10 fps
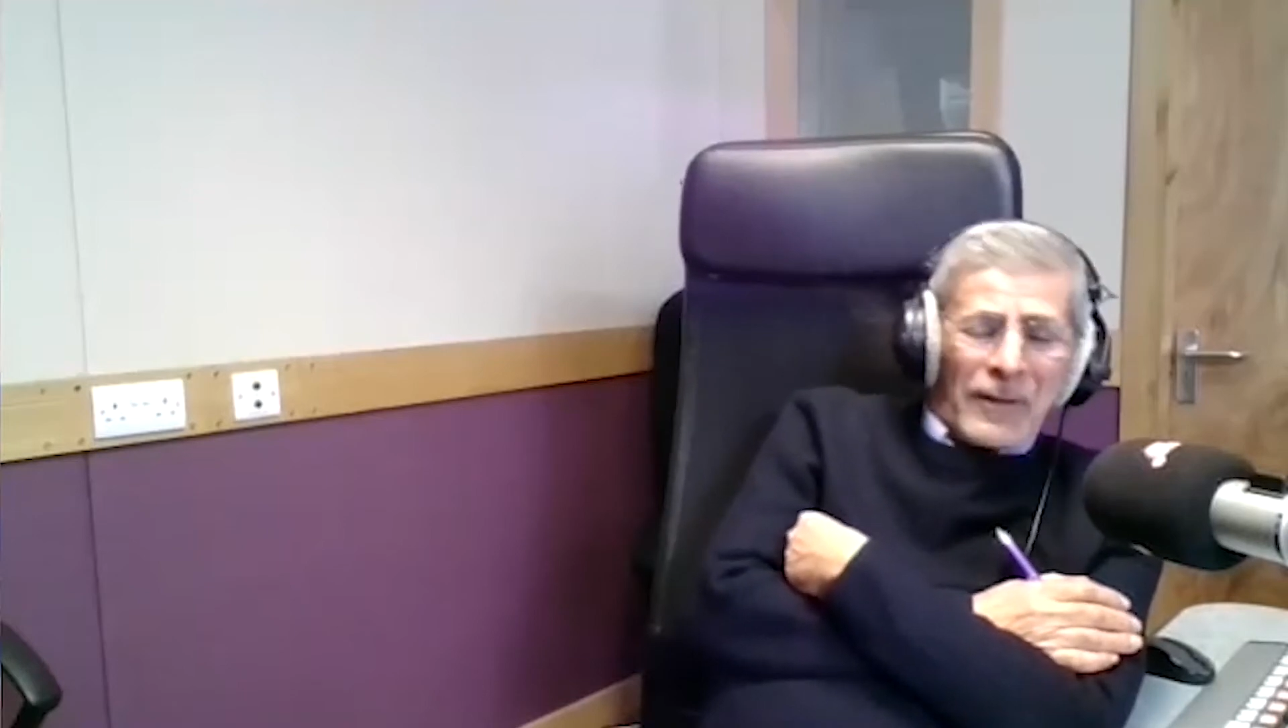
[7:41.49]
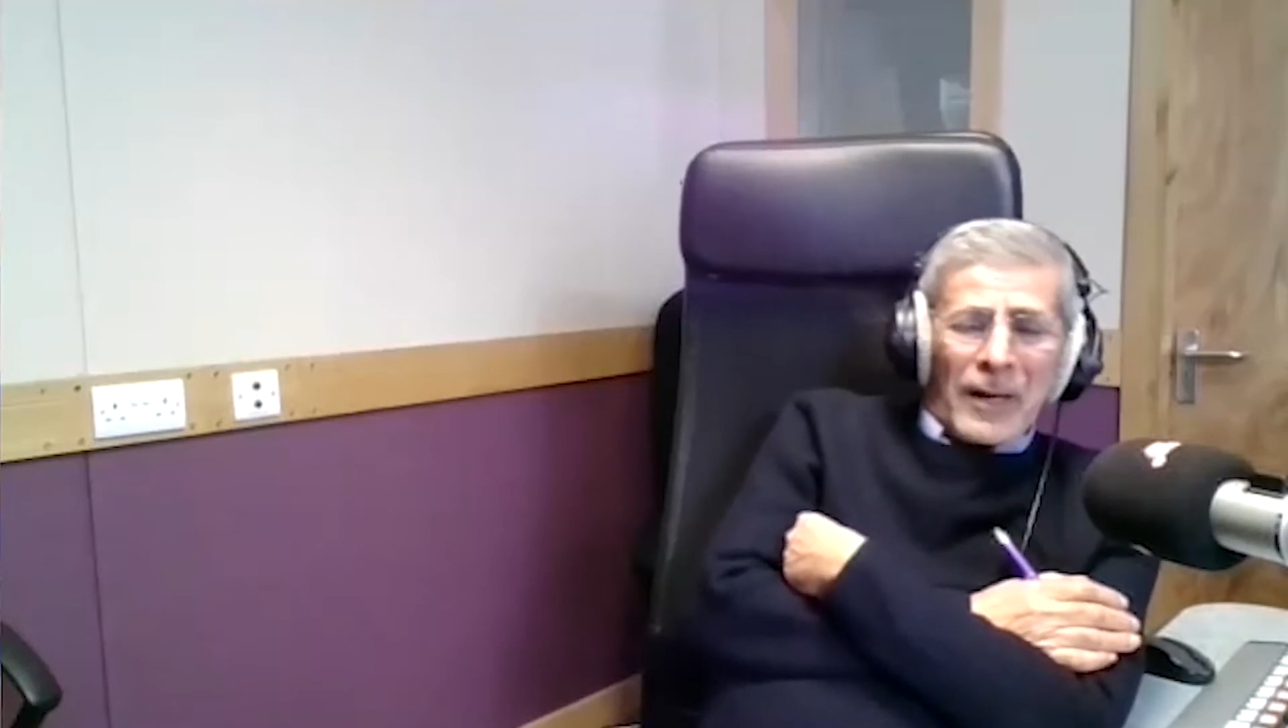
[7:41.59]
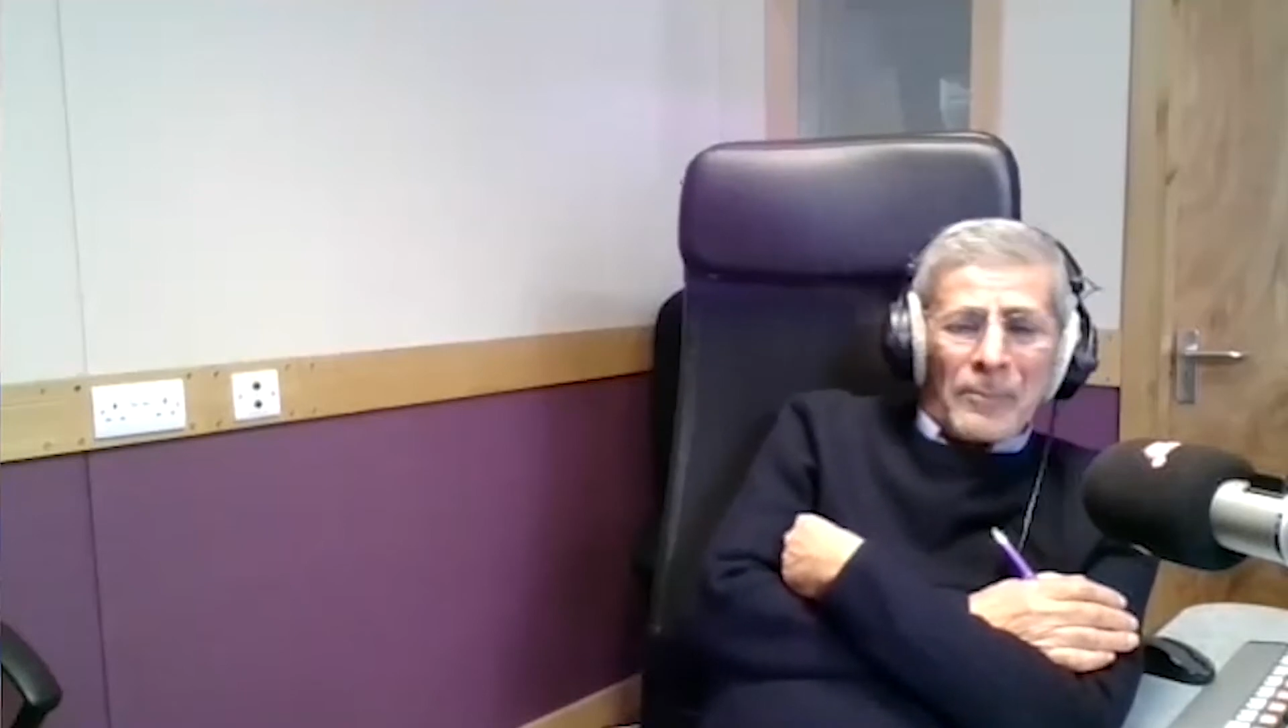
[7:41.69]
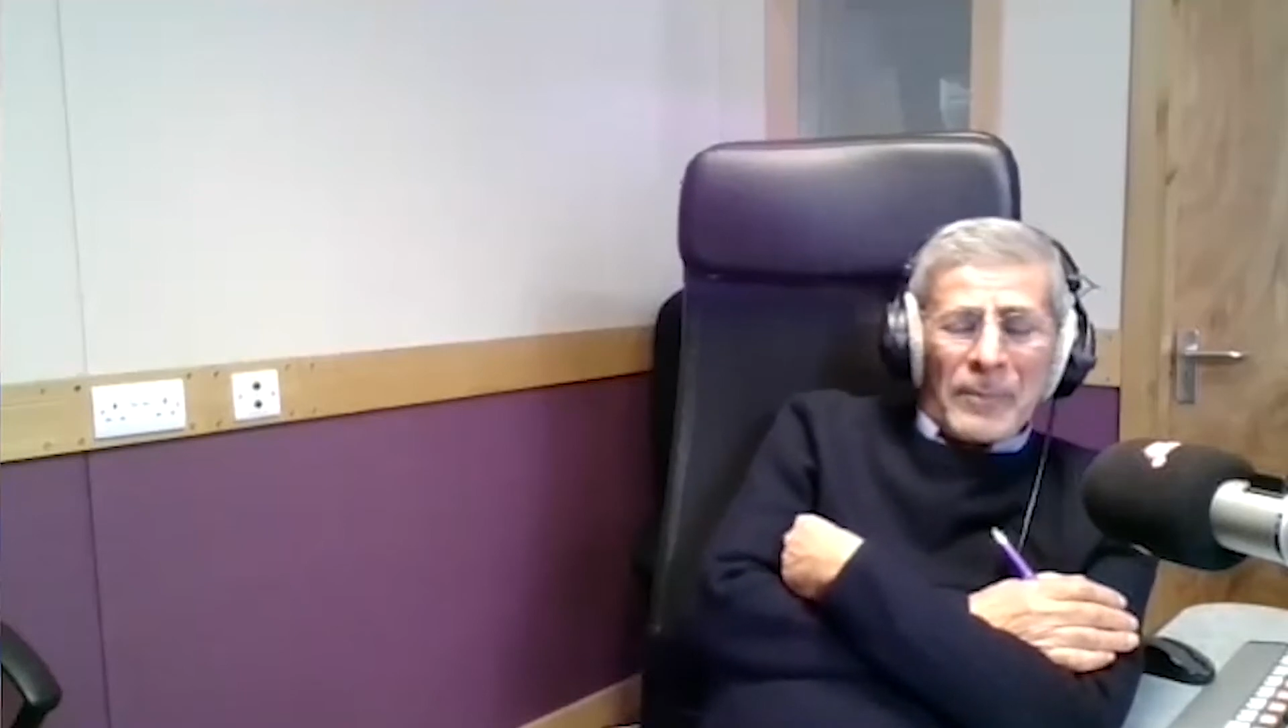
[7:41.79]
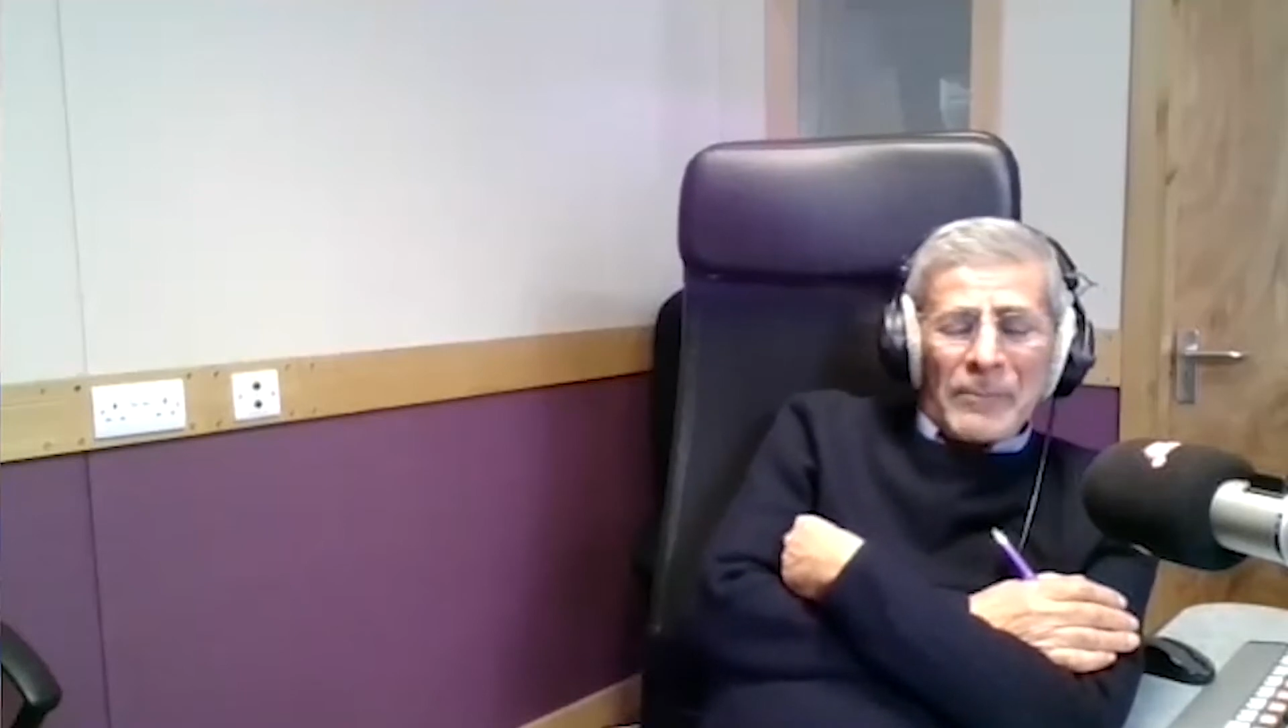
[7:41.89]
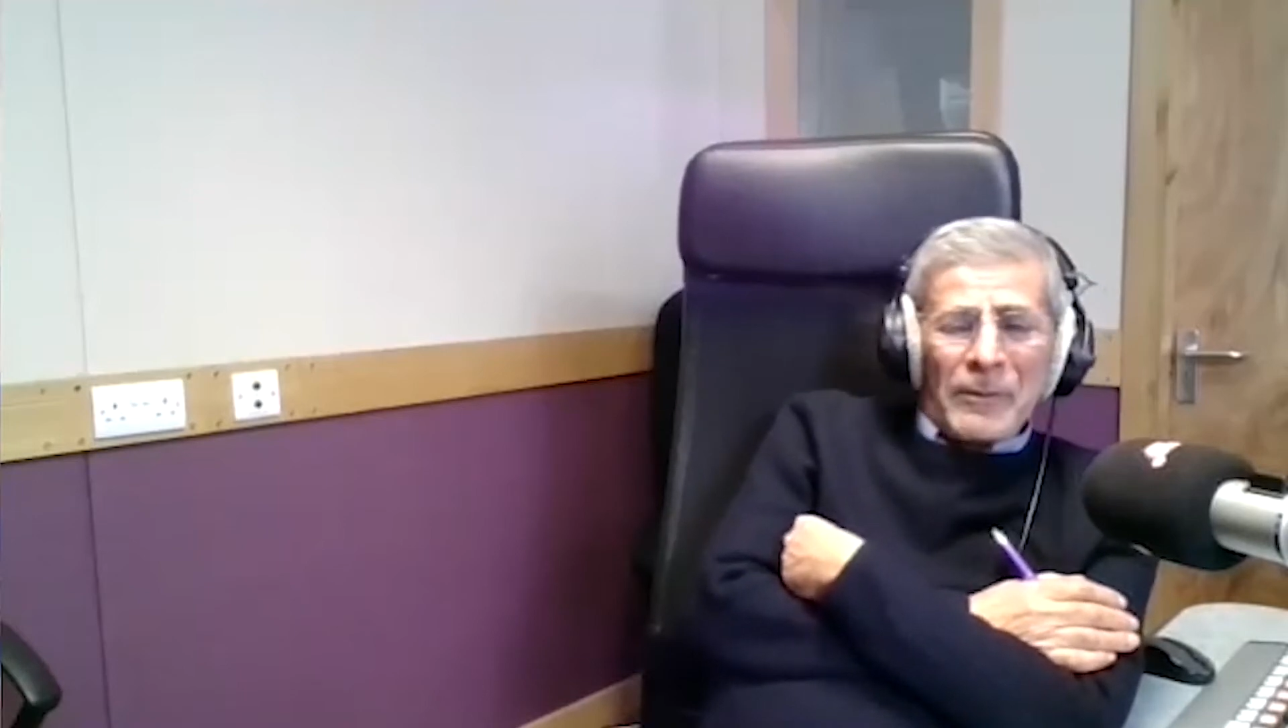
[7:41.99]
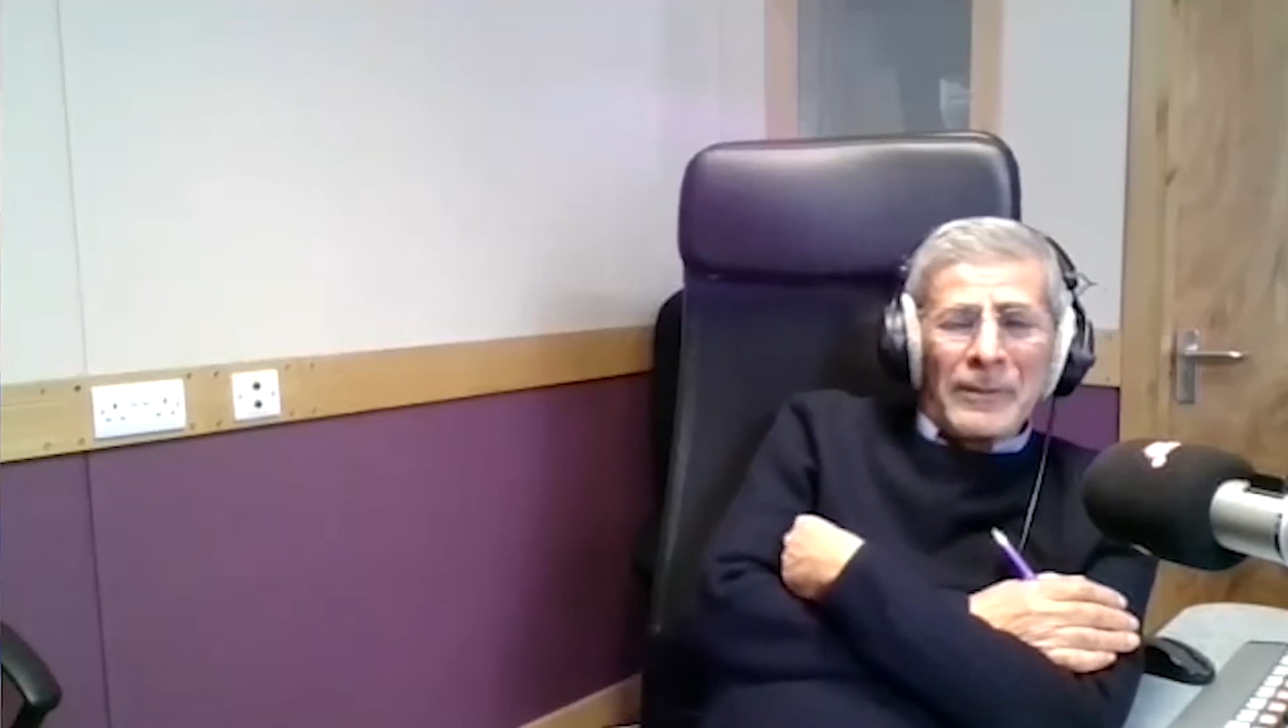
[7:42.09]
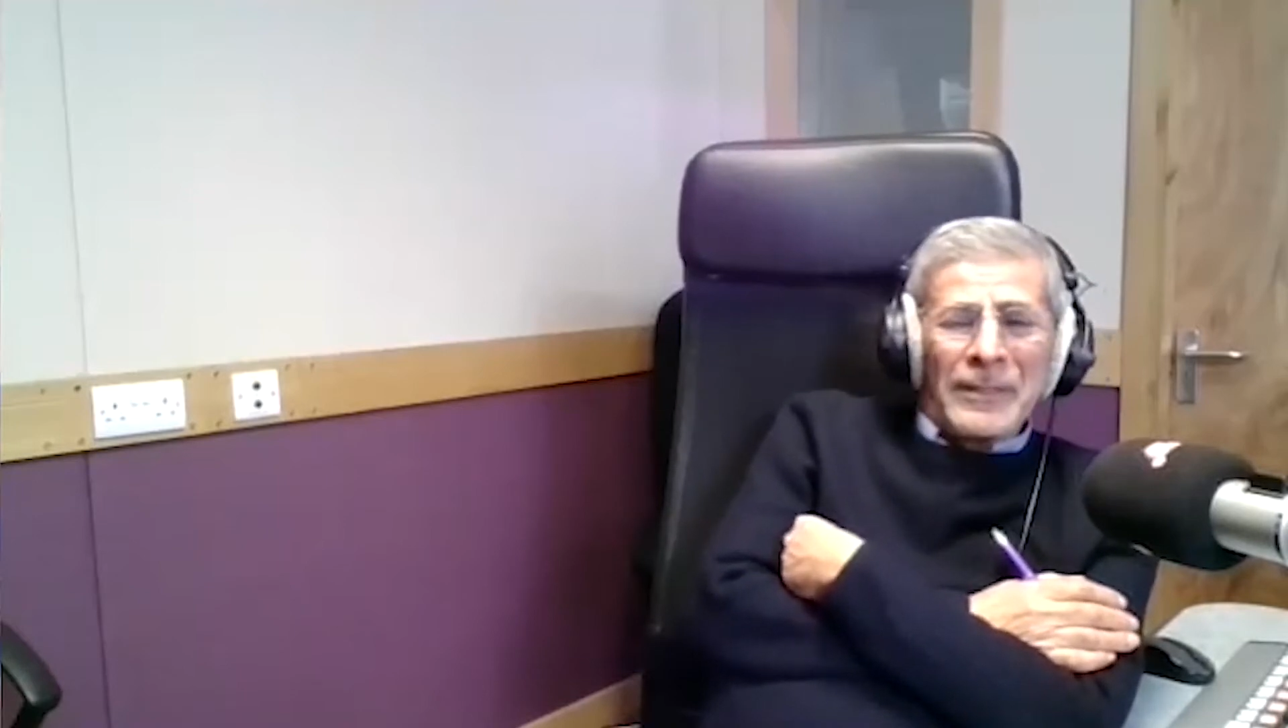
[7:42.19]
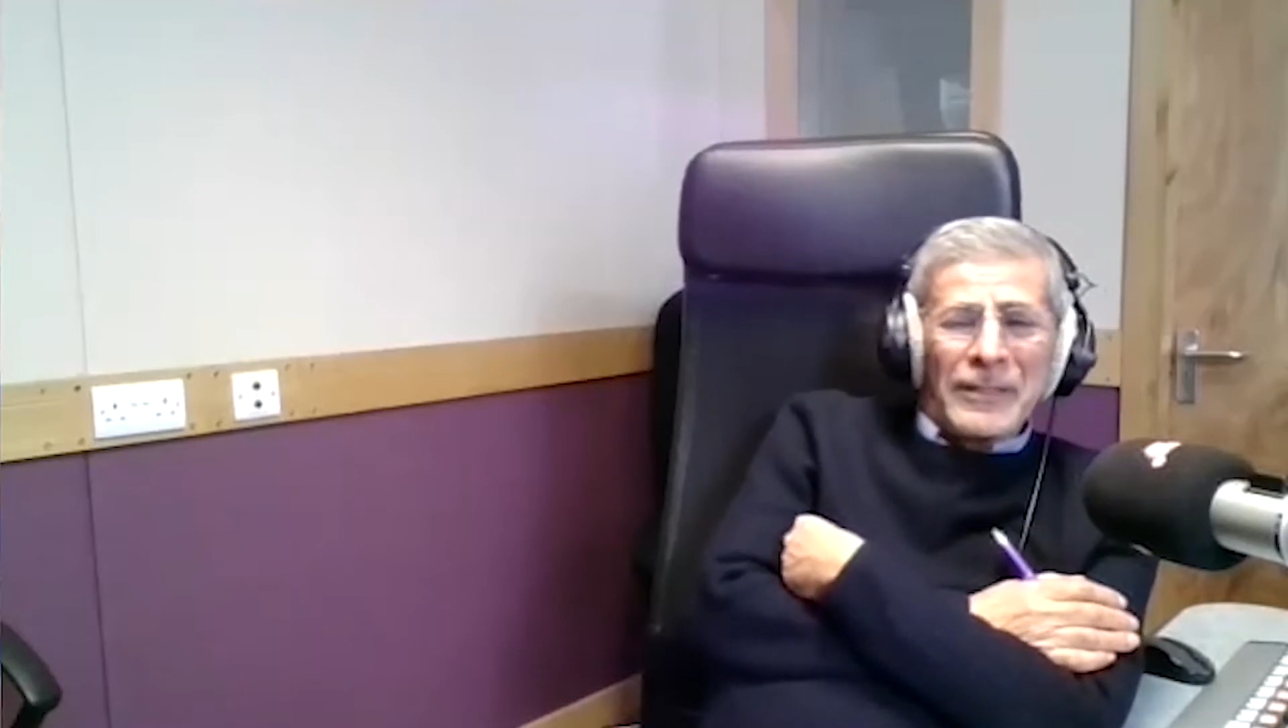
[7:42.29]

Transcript: of our people,